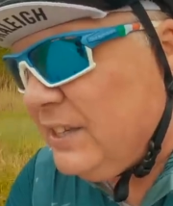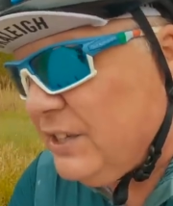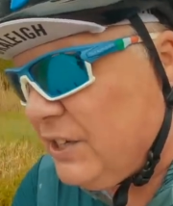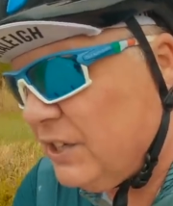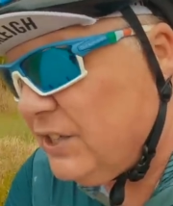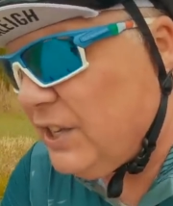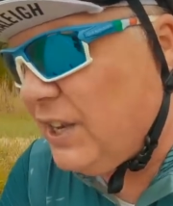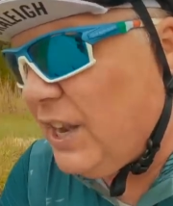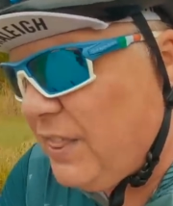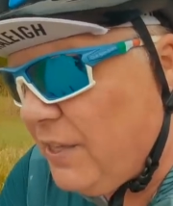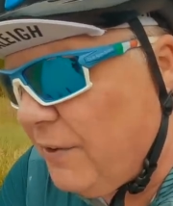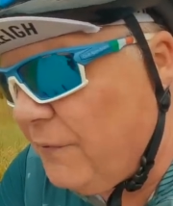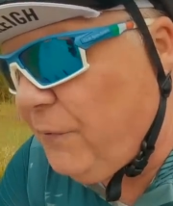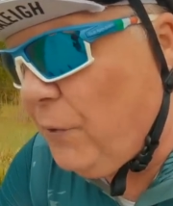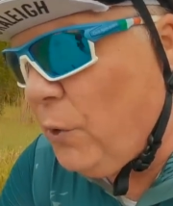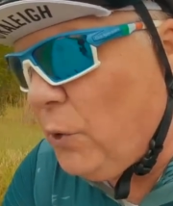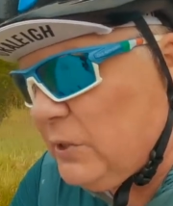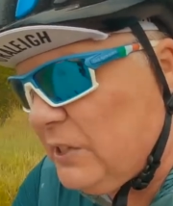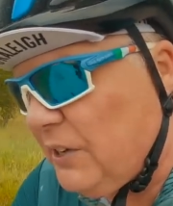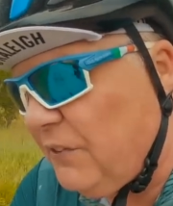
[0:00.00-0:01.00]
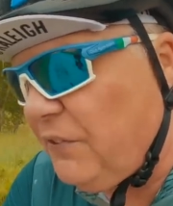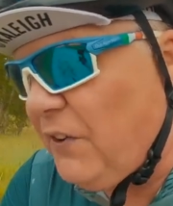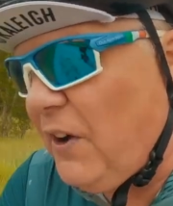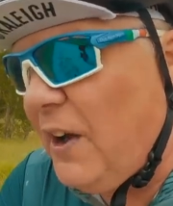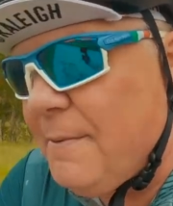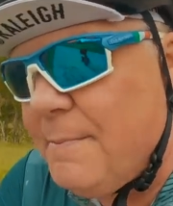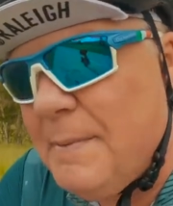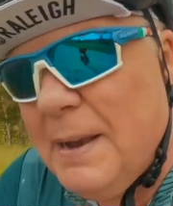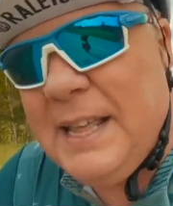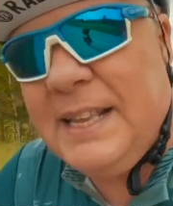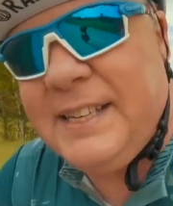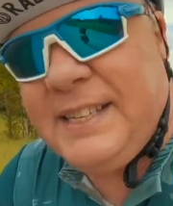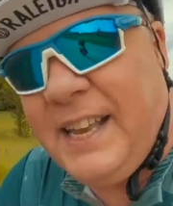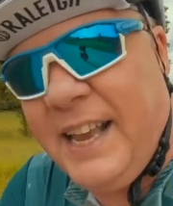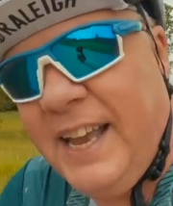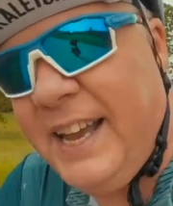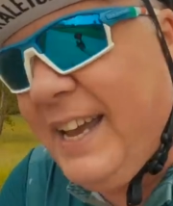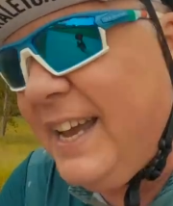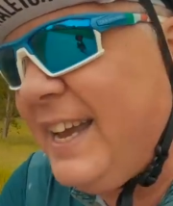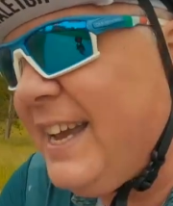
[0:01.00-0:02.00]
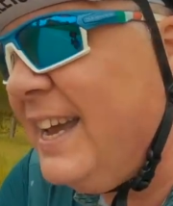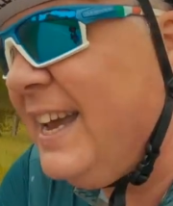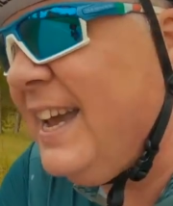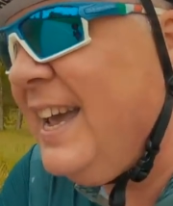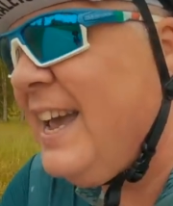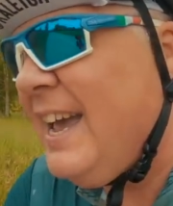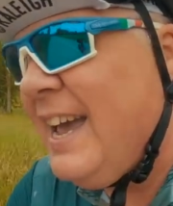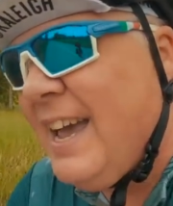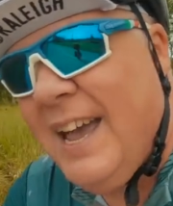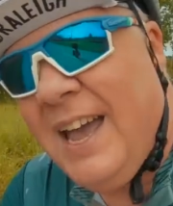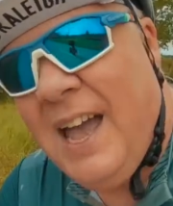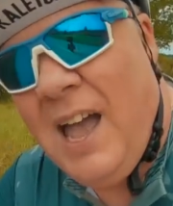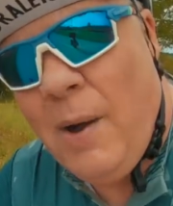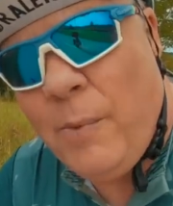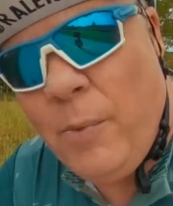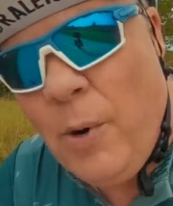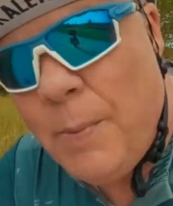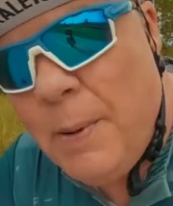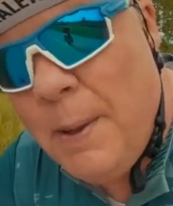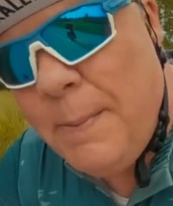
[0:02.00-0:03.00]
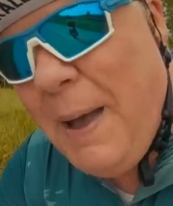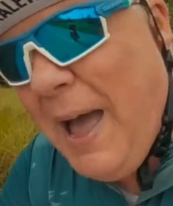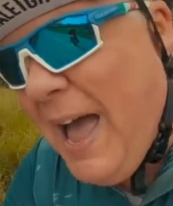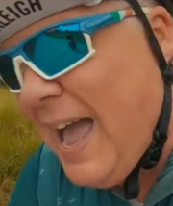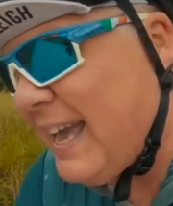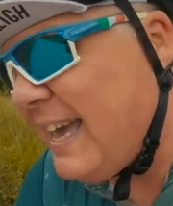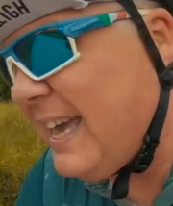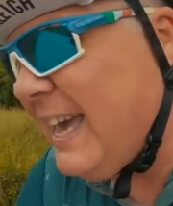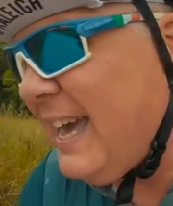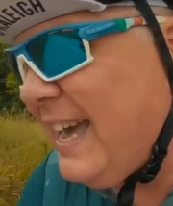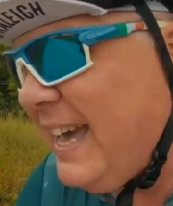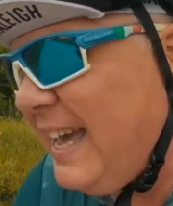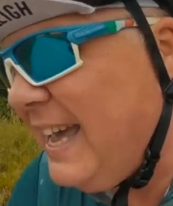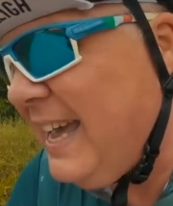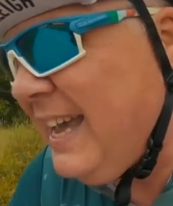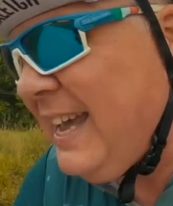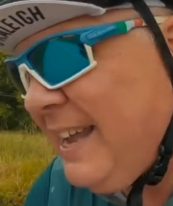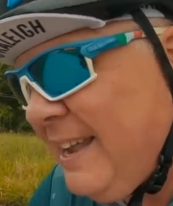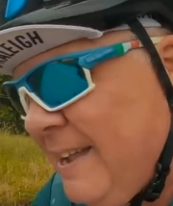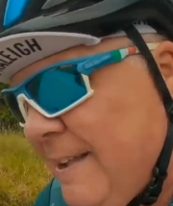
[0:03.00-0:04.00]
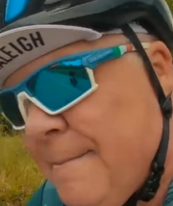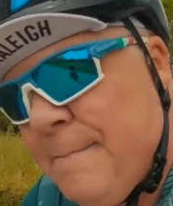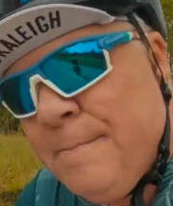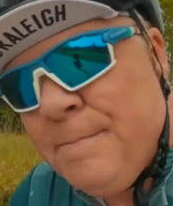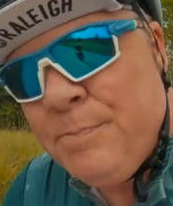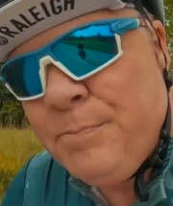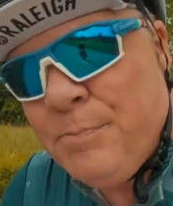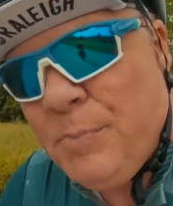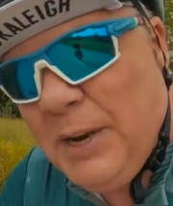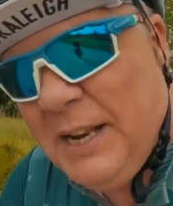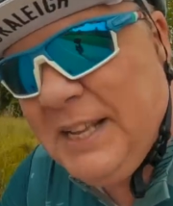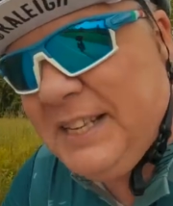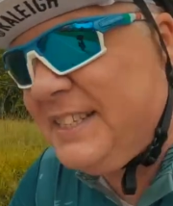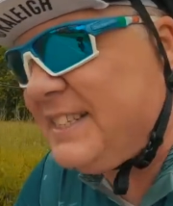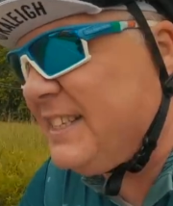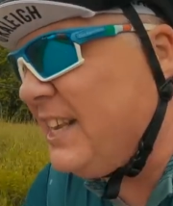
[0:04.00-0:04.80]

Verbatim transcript: just another 45 minutes and we'll be back but it's